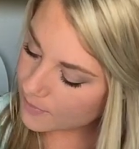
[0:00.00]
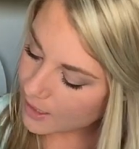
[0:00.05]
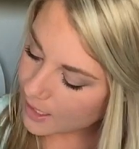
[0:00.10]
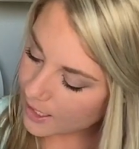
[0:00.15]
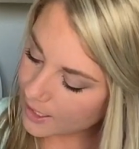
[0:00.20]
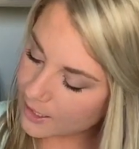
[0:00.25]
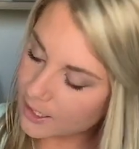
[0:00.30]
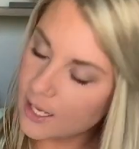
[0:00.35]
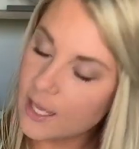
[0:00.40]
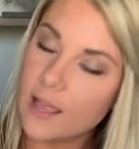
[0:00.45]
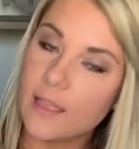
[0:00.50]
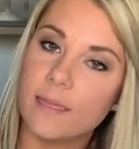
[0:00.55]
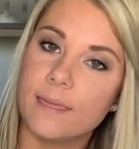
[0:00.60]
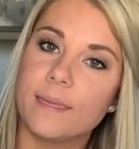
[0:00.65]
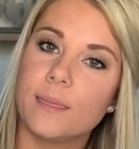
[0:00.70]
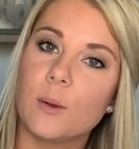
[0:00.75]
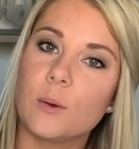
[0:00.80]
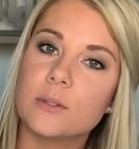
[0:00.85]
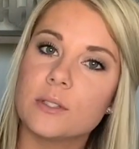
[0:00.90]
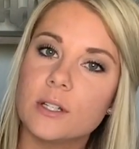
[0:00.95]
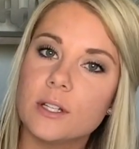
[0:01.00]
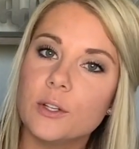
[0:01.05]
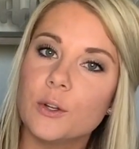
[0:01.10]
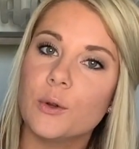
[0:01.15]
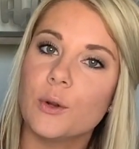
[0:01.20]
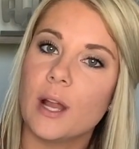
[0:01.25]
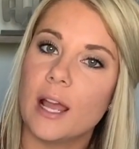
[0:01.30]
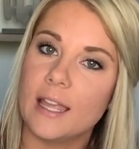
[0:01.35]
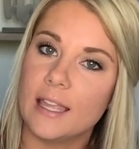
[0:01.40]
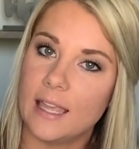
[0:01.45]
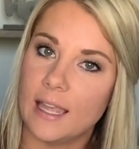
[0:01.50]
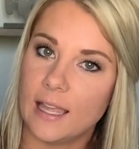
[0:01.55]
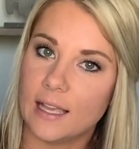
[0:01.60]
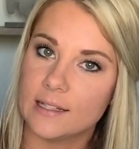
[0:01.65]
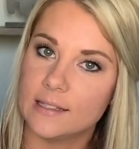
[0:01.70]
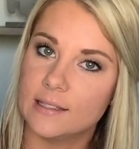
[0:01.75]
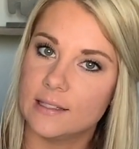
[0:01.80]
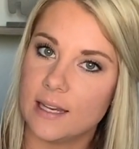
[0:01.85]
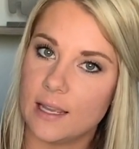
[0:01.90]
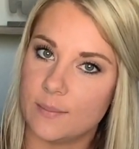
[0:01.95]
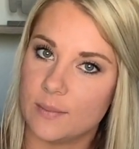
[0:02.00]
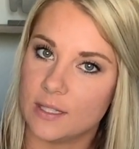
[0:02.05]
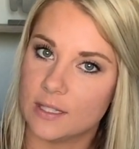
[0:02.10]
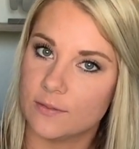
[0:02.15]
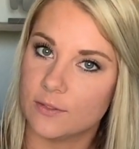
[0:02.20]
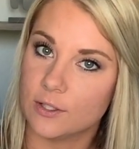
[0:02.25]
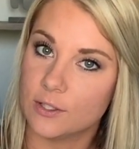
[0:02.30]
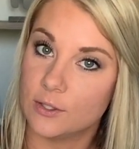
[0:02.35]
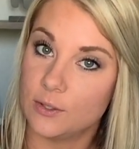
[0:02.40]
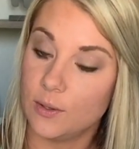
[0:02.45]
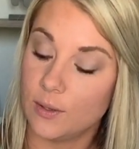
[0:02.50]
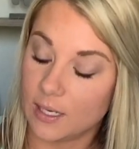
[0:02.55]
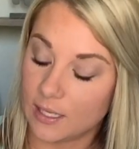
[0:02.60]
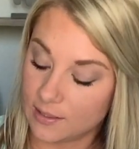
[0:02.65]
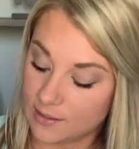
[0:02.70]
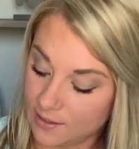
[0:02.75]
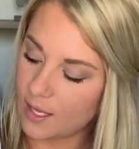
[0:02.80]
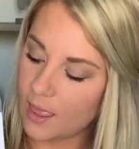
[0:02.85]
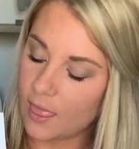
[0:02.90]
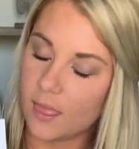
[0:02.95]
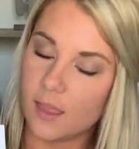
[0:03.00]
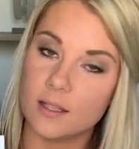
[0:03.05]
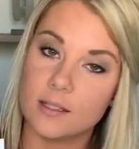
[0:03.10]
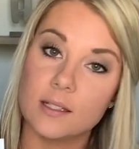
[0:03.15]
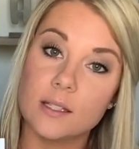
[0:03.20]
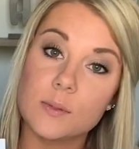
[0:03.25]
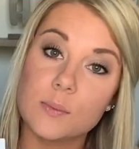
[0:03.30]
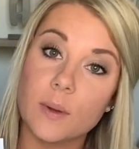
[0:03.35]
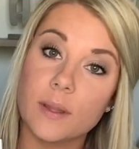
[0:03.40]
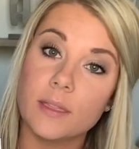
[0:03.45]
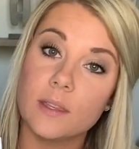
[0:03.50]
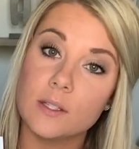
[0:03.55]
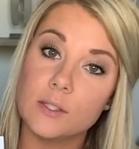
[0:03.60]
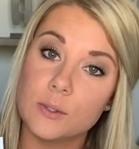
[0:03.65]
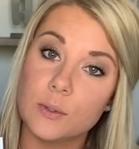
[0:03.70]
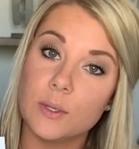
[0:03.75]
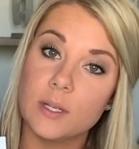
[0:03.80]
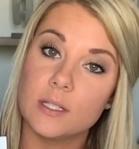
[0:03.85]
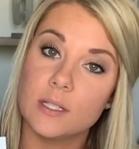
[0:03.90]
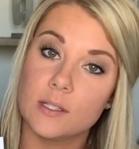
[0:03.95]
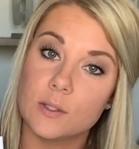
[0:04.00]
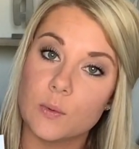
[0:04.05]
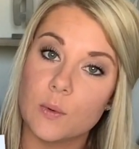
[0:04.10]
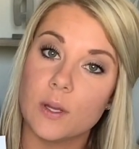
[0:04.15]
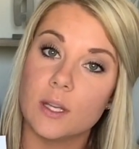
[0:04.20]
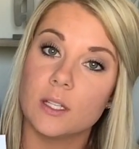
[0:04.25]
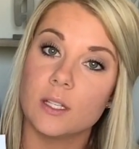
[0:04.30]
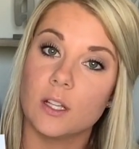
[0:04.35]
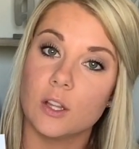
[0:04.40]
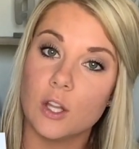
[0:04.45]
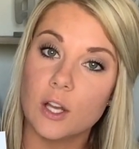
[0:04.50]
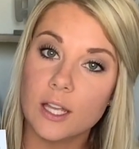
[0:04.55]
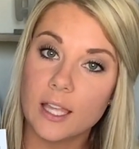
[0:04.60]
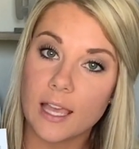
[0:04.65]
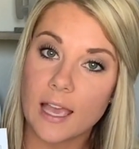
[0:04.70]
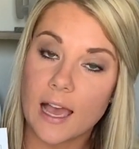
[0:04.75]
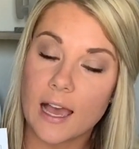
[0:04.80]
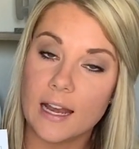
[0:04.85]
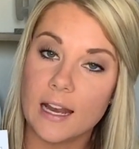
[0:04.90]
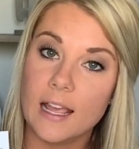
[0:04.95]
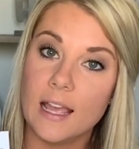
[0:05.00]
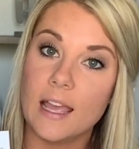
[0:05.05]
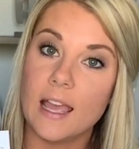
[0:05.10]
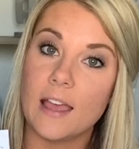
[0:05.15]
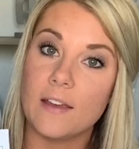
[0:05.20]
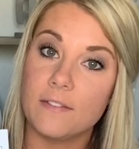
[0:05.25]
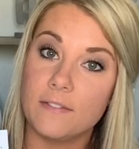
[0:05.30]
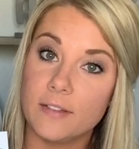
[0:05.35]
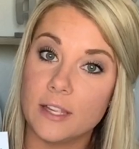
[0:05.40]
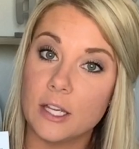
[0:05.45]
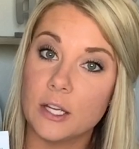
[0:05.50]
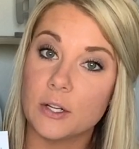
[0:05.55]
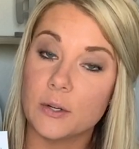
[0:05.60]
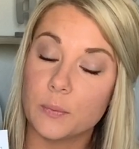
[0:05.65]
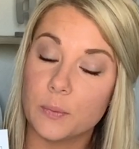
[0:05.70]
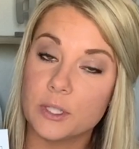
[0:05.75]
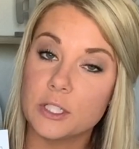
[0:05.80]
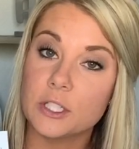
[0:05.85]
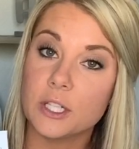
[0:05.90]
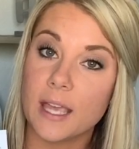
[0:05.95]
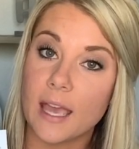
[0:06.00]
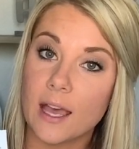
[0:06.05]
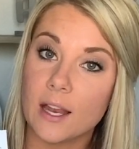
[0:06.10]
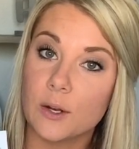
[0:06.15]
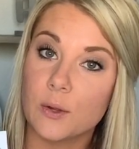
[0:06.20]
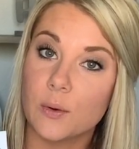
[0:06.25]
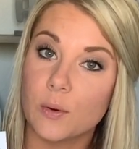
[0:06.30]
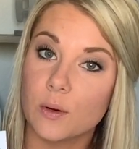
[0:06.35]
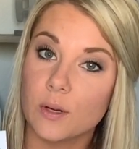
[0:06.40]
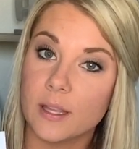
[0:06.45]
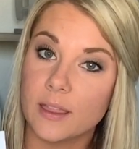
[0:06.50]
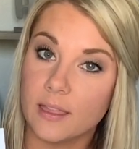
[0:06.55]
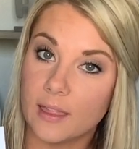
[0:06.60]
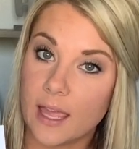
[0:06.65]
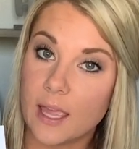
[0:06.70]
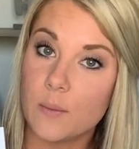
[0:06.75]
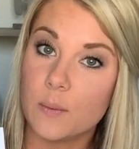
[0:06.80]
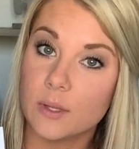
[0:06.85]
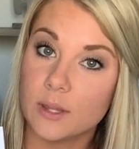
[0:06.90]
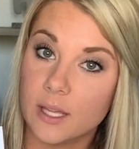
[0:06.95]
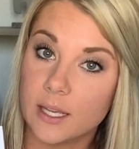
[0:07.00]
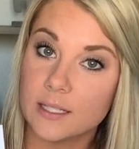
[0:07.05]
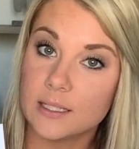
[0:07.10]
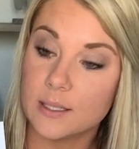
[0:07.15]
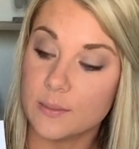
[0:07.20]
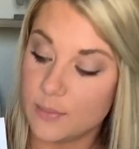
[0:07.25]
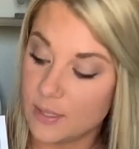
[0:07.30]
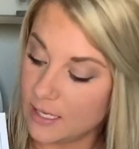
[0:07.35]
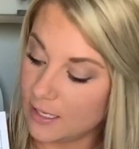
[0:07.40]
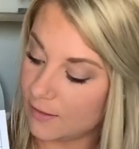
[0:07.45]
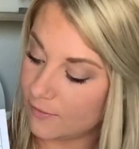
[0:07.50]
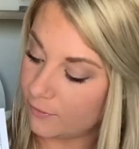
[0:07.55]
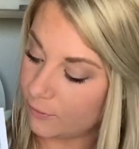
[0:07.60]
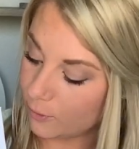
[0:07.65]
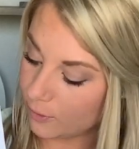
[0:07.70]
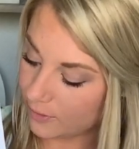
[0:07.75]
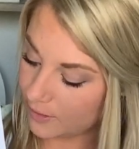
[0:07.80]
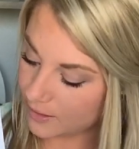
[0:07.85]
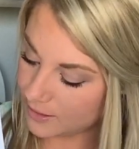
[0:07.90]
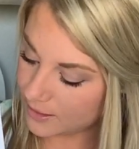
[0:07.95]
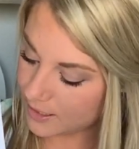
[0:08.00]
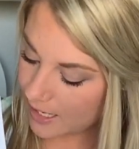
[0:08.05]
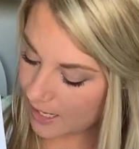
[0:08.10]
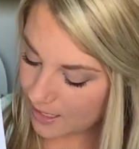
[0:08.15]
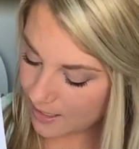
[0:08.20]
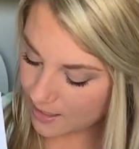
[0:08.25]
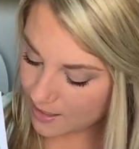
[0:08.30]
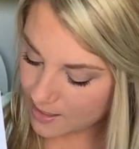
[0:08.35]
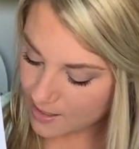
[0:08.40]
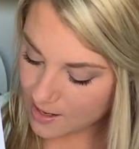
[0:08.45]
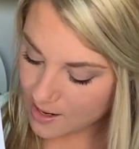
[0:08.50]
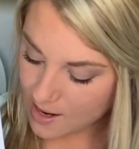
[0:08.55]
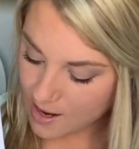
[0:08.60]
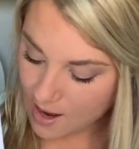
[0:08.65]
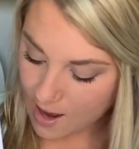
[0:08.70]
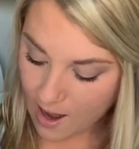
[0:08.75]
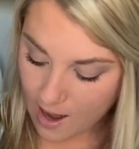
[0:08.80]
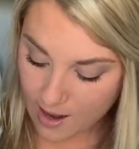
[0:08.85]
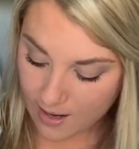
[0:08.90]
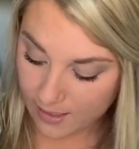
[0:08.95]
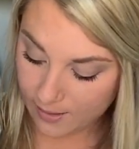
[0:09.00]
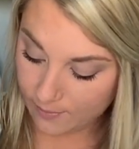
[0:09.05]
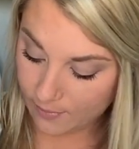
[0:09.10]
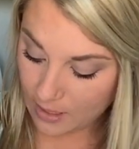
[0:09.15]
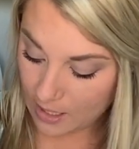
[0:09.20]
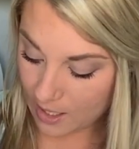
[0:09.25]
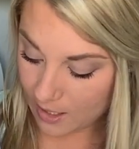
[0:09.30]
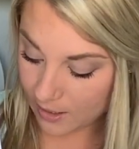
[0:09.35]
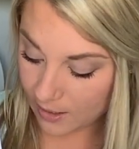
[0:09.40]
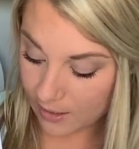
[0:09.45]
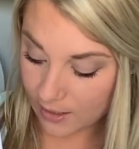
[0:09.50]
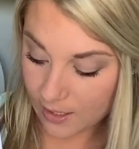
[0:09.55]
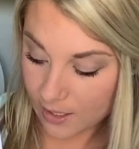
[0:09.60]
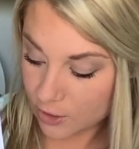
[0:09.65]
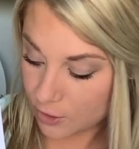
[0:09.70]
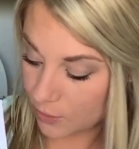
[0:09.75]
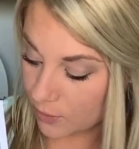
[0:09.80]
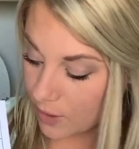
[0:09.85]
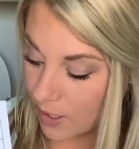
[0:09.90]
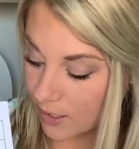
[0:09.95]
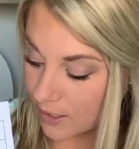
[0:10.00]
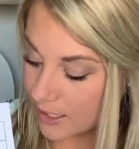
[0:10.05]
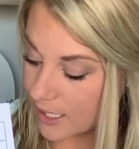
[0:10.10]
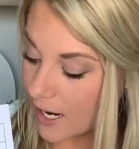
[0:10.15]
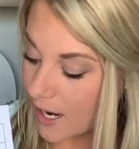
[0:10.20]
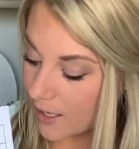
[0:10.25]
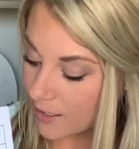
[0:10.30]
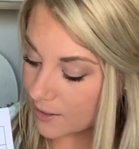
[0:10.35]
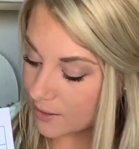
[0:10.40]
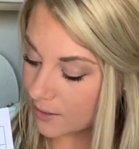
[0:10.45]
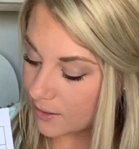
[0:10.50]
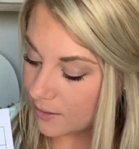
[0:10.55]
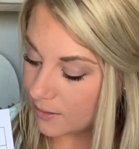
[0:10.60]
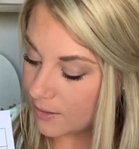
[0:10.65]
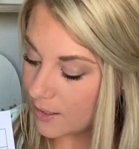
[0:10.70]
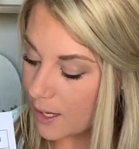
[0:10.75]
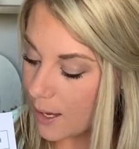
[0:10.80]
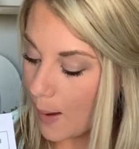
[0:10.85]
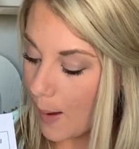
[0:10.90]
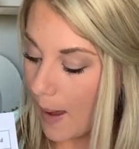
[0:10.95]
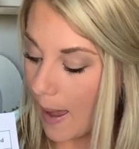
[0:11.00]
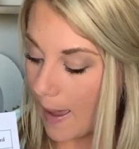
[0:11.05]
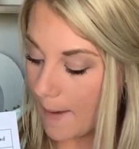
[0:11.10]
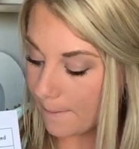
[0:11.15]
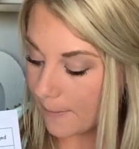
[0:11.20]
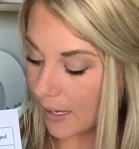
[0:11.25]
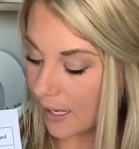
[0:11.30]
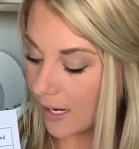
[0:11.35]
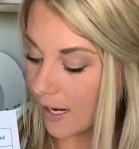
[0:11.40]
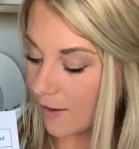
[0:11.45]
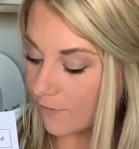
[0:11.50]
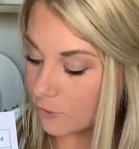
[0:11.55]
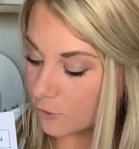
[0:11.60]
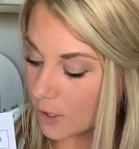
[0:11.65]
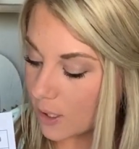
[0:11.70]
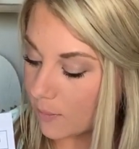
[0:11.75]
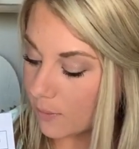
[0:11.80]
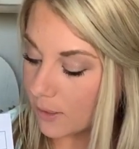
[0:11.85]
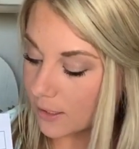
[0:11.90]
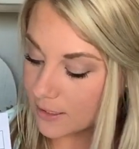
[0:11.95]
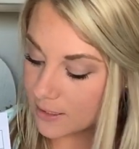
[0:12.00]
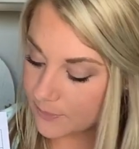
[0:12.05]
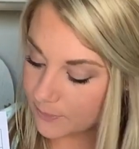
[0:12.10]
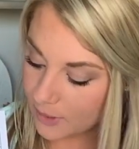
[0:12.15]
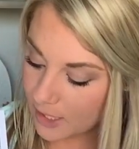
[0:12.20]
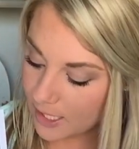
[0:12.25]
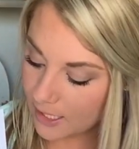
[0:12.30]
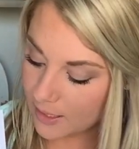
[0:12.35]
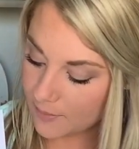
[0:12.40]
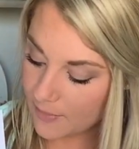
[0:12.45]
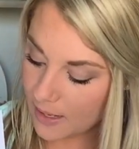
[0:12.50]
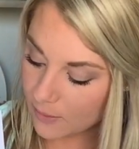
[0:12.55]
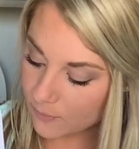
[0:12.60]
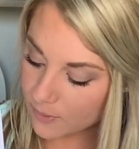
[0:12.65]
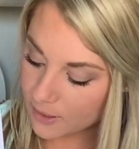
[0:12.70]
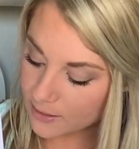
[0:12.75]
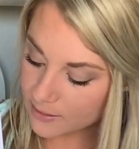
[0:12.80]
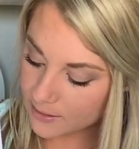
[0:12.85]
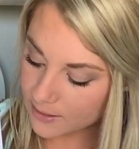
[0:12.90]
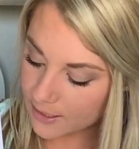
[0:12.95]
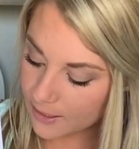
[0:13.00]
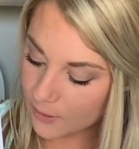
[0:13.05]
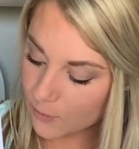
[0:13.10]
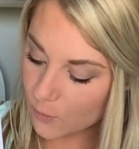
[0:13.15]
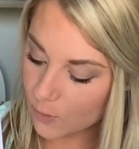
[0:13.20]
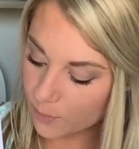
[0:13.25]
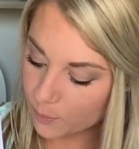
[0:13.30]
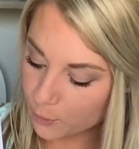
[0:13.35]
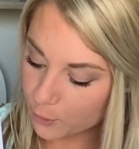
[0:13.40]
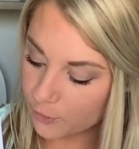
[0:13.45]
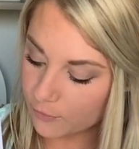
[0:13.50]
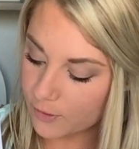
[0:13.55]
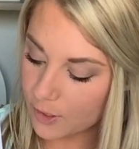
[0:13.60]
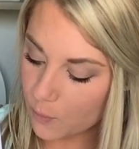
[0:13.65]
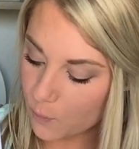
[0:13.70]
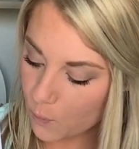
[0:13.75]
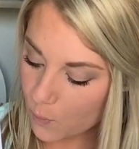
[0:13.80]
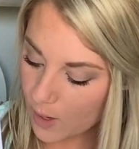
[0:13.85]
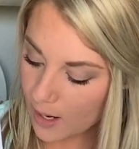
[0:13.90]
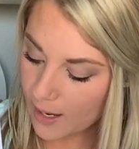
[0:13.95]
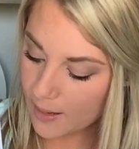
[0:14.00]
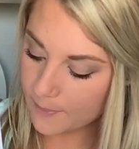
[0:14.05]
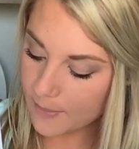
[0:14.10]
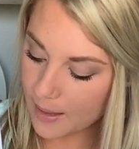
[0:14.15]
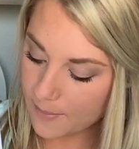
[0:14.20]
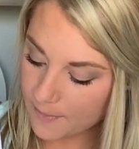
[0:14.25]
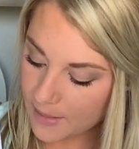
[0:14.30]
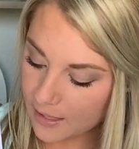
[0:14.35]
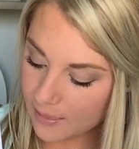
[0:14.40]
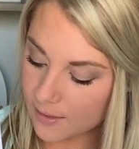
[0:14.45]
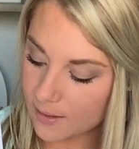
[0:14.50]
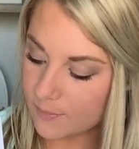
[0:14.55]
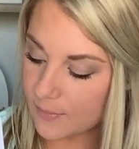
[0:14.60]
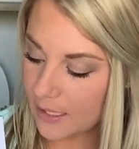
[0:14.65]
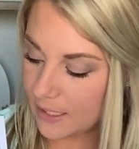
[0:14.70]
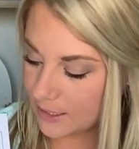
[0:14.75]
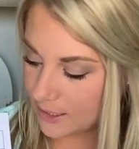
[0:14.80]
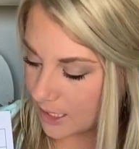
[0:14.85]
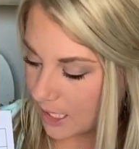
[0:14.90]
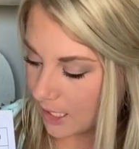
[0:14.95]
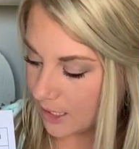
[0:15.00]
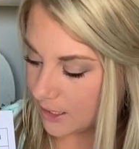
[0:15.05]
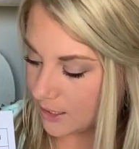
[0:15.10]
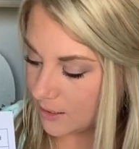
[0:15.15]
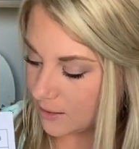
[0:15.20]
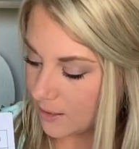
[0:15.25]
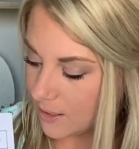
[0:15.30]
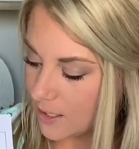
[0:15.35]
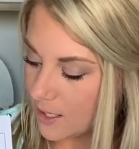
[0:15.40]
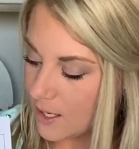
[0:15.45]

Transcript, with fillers: line, those are your I can statements for students. This is what the student is going to look at and figure which category they would like to be in for the day. I am not engaged or on task. I might have trouble explaining my reasoning or proving why my method makes sense.